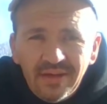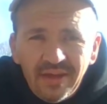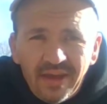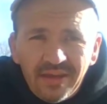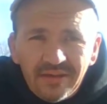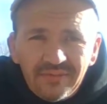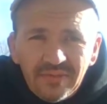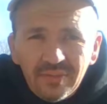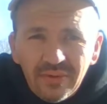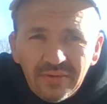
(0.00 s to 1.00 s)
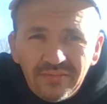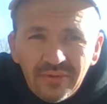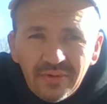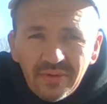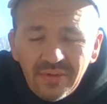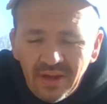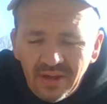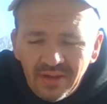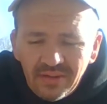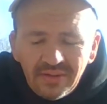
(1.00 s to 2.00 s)
And if you if you're
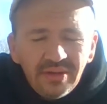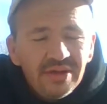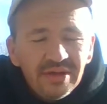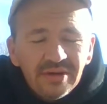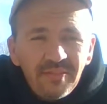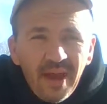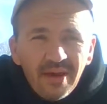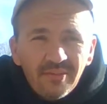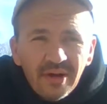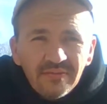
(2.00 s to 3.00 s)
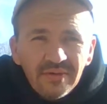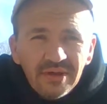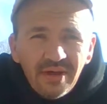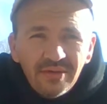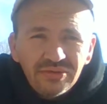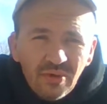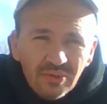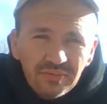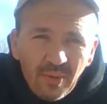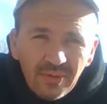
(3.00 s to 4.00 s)
uh, into pack break videos or
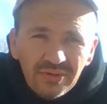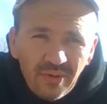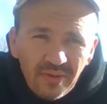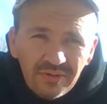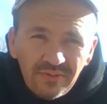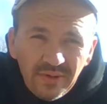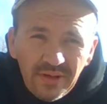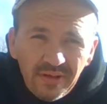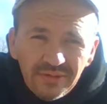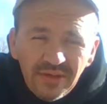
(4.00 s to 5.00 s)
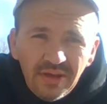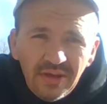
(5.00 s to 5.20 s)
sports cards videos,